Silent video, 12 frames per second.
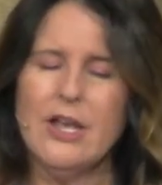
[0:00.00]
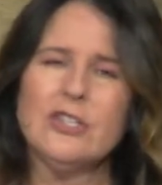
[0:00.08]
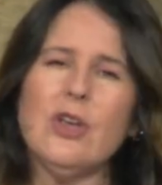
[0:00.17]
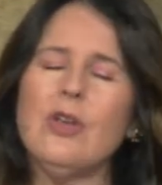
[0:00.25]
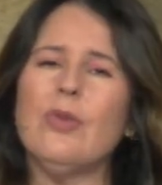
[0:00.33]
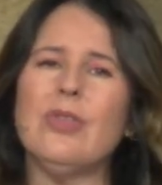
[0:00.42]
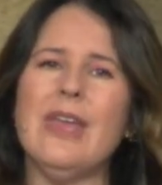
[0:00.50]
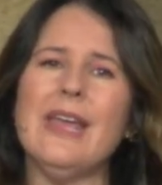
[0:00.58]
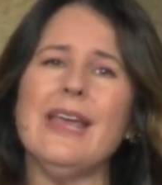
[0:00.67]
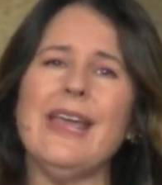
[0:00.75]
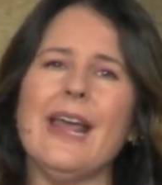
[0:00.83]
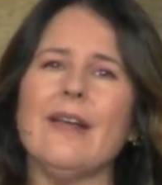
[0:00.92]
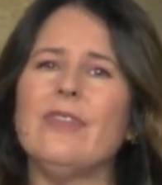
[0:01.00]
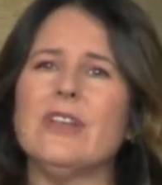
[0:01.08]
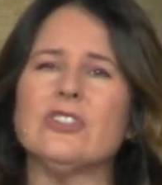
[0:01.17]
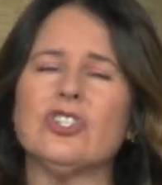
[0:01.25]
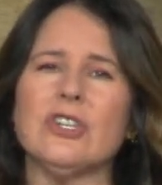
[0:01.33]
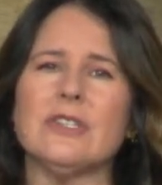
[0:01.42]
So you think again of
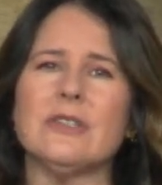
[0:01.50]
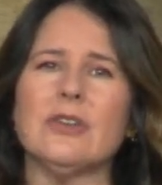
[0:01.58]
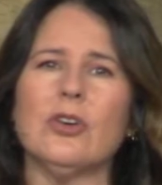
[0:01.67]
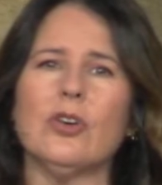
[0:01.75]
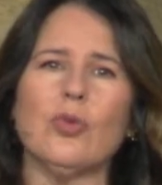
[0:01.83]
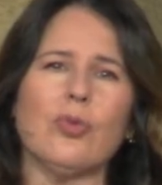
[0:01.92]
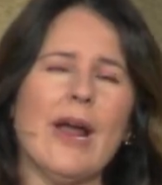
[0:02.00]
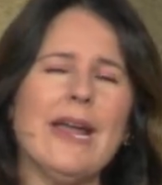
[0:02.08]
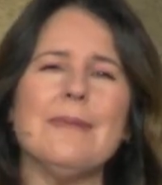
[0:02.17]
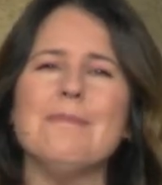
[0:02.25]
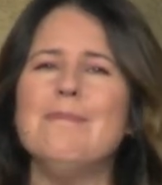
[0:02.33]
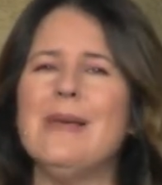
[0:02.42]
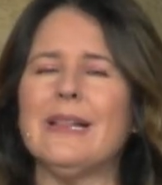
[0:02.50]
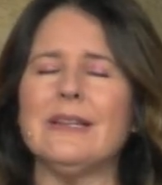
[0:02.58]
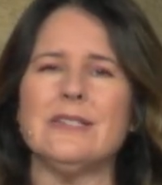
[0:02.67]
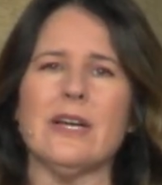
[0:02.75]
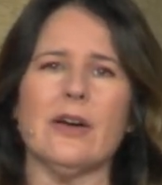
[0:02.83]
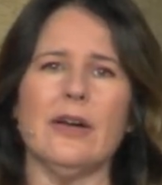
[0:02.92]
this just great
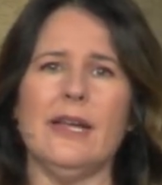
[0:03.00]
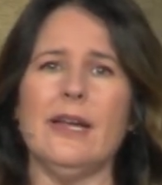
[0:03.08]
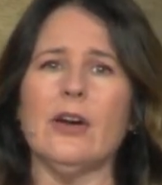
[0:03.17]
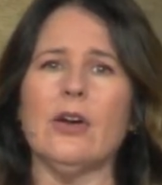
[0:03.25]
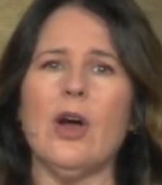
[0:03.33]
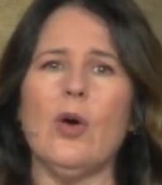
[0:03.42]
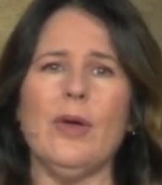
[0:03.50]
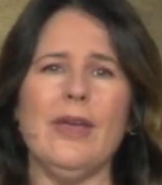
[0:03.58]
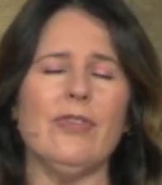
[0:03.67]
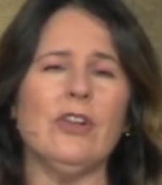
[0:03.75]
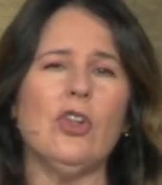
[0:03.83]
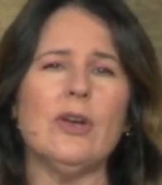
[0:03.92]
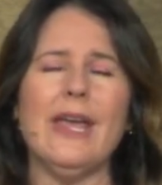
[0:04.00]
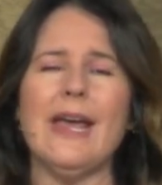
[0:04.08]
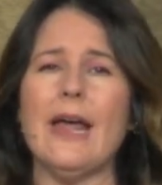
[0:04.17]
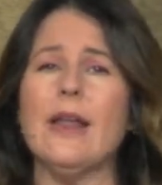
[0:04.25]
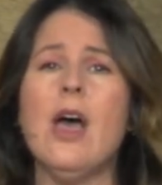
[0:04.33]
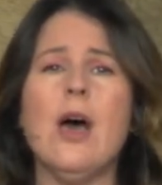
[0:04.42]
military hero, even looking
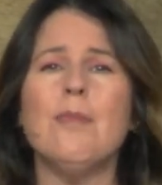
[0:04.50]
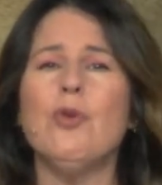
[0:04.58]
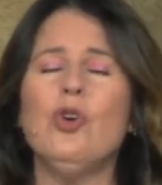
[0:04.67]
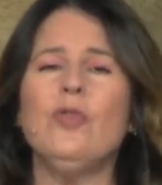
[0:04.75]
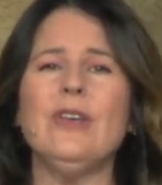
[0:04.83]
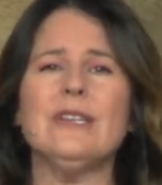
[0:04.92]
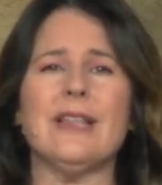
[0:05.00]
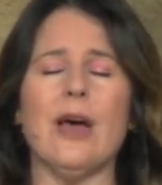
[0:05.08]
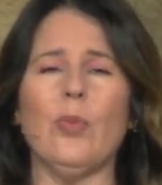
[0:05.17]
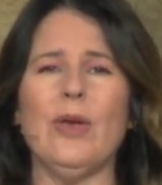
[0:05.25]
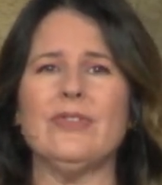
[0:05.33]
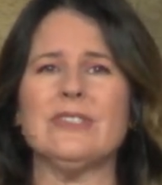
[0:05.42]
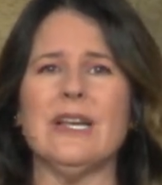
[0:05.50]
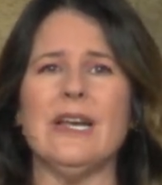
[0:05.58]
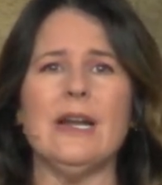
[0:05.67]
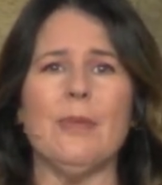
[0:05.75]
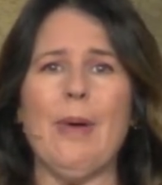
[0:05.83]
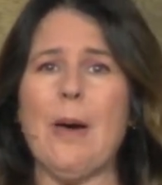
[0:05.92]
at movies that we've
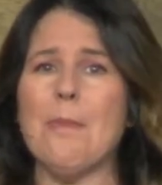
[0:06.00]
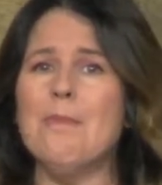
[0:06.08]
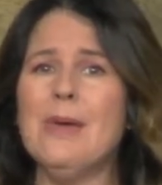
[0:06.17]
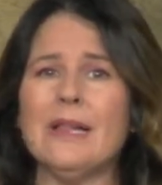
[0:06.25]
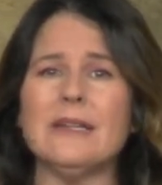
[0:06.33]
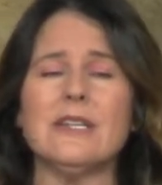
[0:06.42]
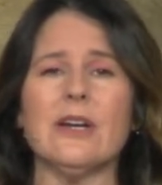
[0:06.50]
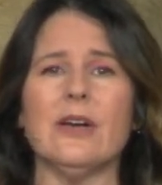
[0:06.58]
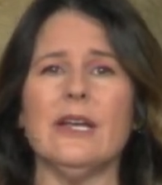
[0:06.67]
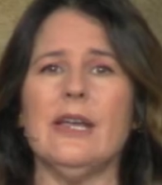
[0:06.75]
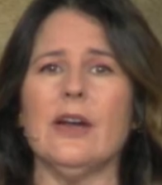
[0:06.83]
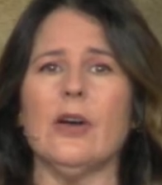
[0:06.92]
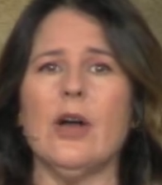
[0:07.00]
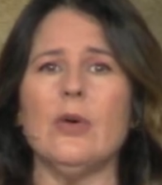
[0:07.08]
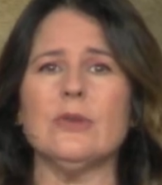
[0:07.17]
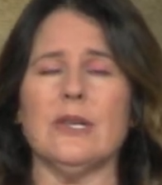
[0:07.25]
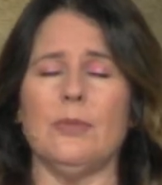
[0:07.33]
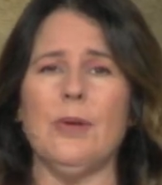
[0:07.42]
seen about military
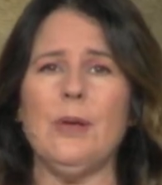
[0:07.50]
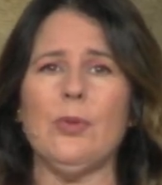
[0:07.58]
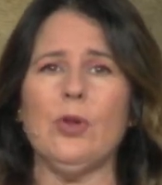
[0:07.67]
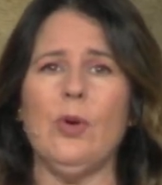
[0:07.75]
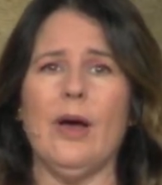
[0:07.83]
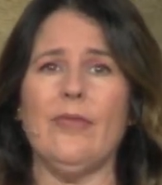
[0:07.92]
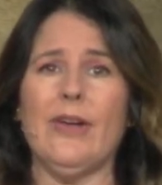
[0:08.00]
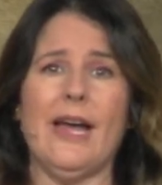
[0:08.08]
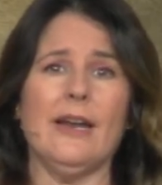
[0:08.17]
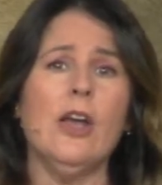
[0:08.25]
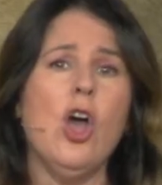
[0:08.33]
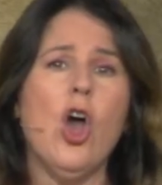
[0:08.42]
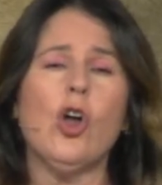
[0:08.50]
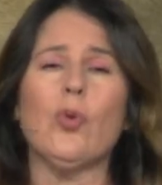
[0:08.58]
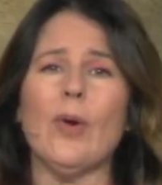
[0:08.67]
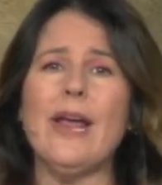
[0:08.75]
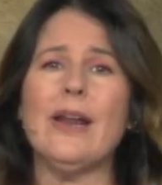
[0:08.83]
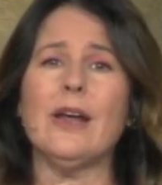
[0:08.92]
heroes and people who have had
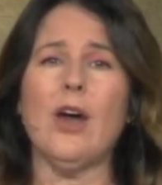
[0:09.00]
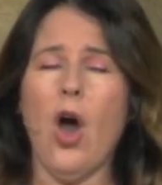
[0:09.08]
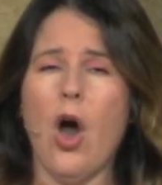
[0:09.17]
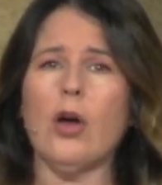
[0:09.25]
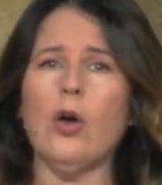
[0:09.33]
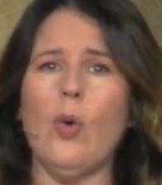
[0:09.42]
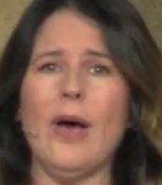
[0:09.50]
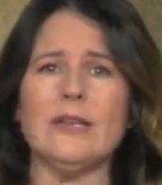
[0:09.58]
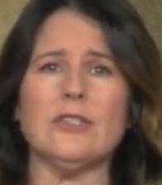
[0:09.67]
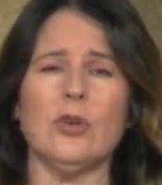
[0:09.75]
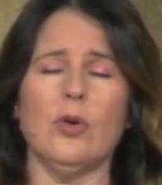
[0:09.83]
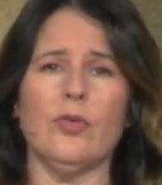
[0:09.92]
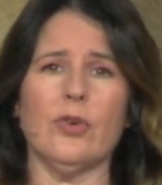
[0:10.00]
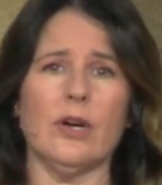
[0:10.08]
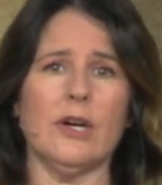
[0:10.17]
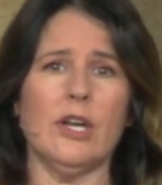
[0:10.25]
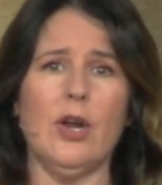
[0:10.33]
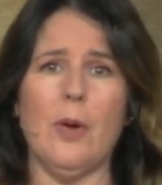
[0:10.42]
great conquest
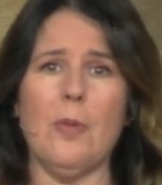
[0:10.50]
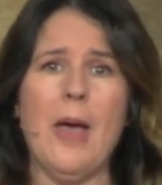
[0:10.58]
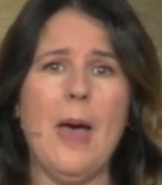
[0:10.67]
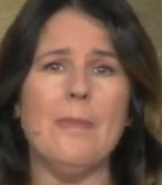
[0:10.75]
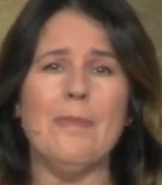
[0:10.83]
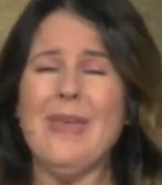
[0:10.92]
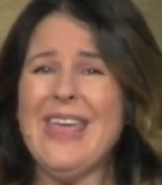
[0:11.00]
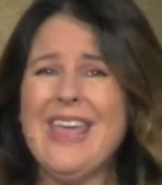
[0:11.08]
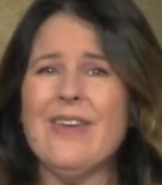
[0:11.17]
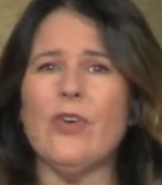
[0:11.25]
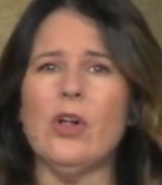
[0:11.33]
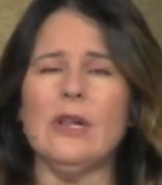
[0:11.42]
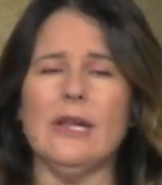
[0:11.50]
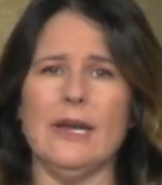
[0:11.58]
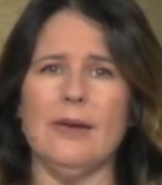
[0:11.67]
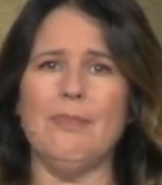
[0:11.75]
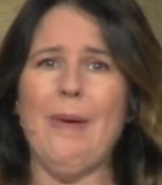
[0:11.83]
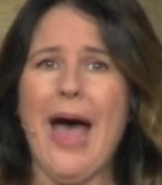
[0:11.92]
over, you know, evil
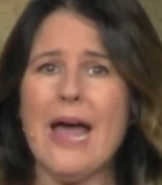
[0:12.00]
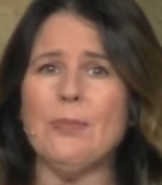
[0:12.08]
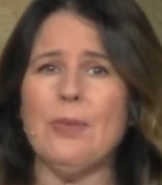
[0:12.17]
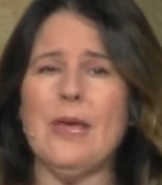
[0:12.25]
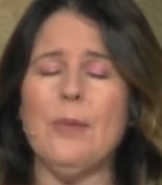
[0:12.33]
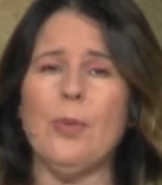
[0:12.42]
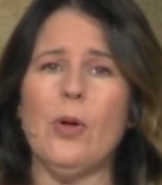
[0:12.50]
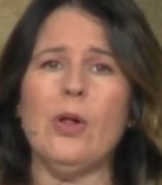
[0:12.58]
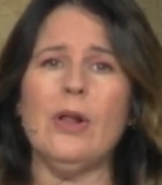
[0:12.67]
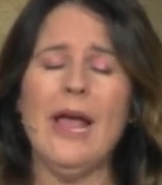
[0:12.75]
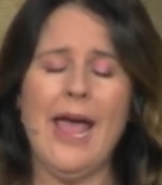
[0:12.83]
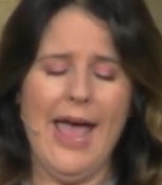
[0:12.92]
and bad people.